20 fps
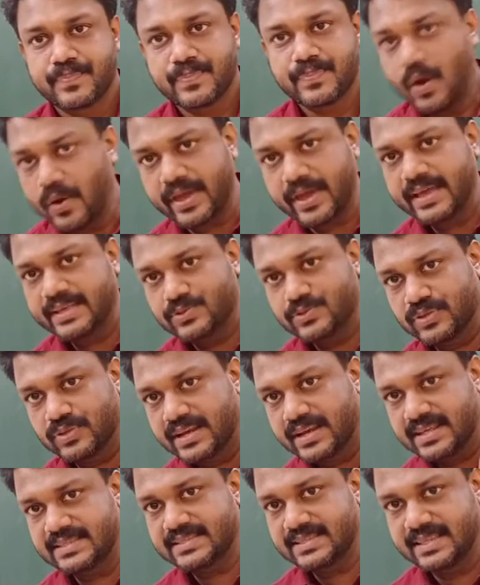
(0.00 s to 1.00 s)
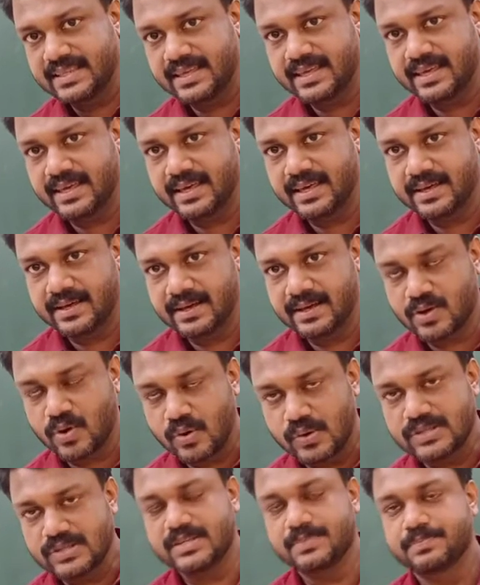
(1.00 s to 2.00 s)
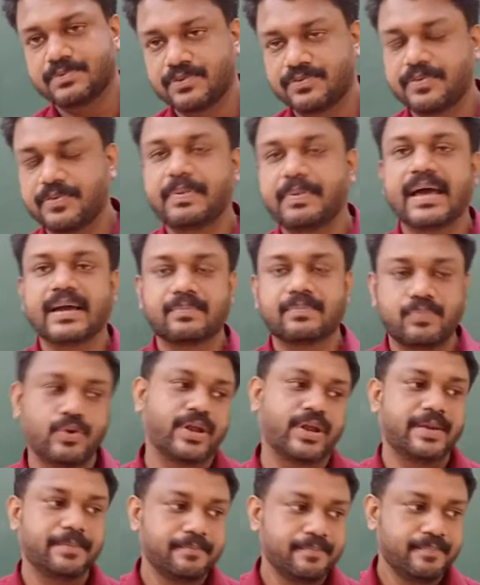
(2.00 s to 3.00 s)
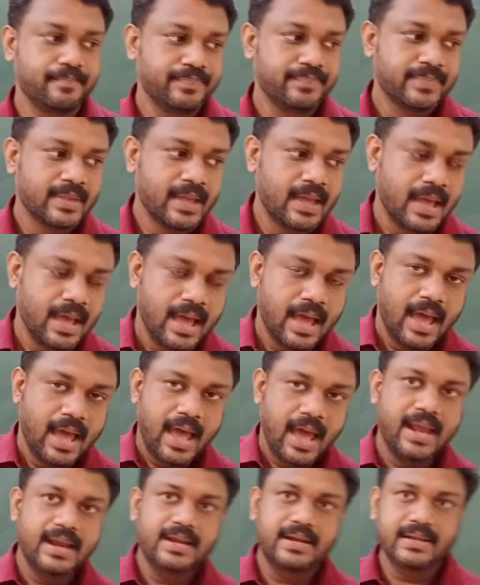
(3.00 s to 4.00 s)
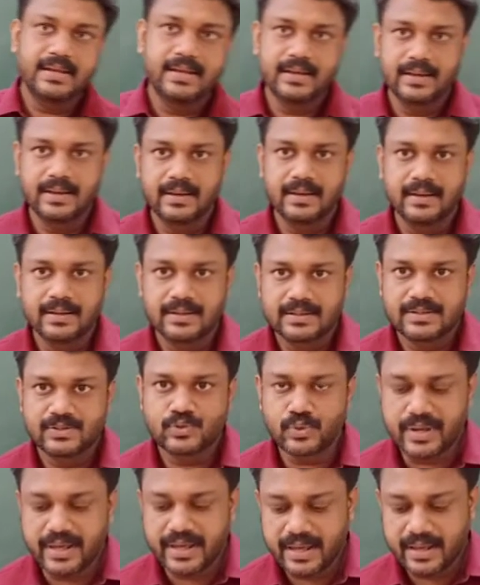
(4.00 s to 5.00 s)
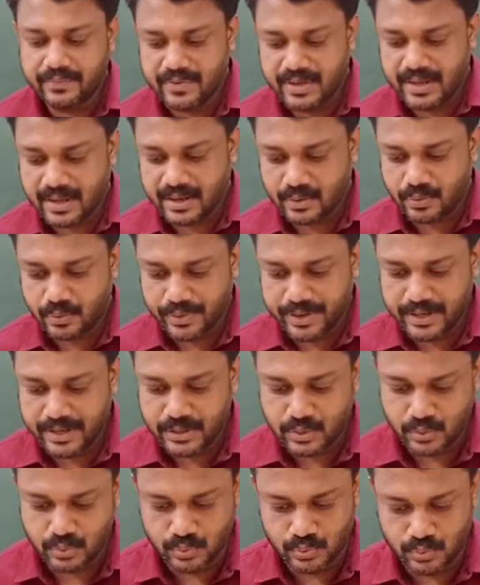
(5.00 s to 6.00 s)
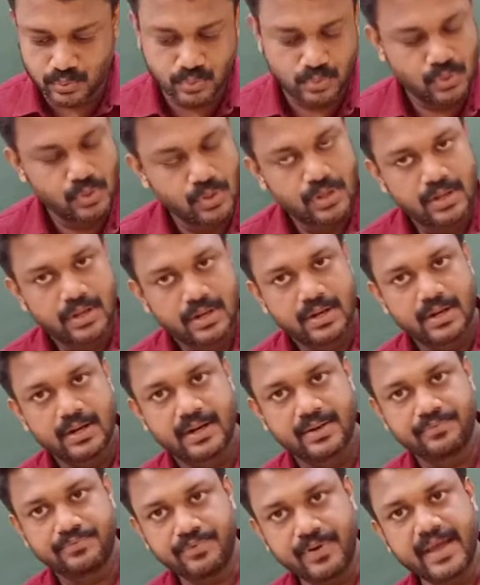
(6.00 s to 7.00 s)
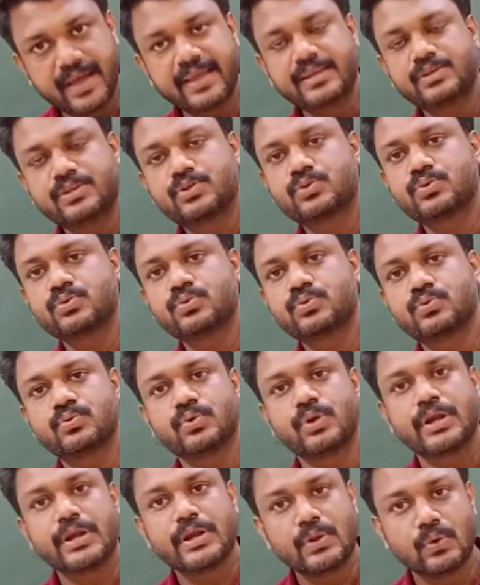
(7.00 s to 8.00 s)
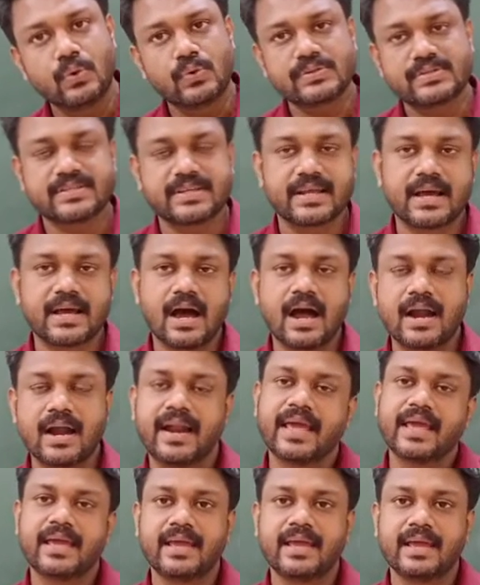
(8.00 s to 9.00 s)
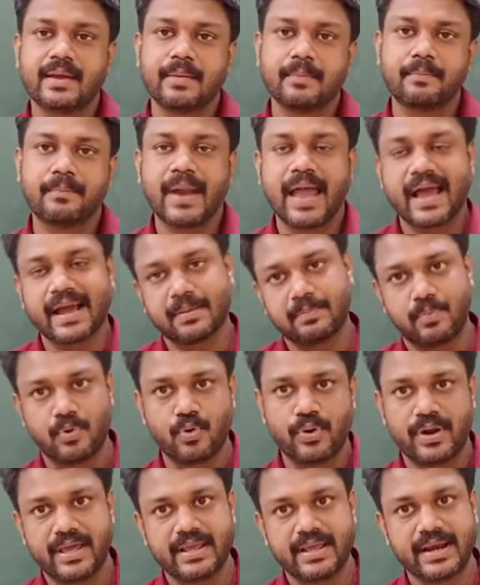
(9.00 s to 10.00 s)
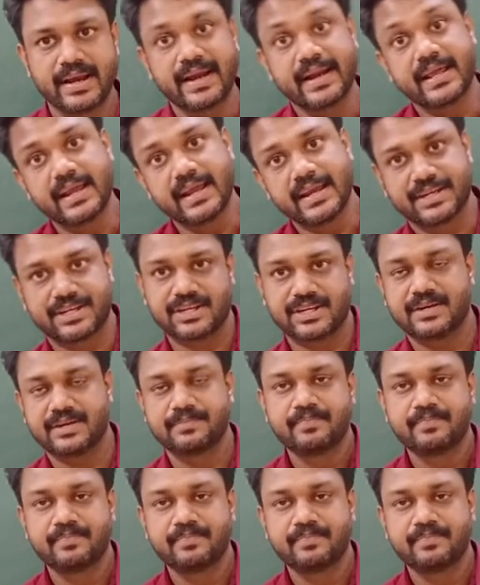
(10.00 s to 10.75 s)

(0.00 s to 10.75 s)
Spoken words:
Okay, so that is the concept of a black body. And today we are going to define two laws regarding black body radiation.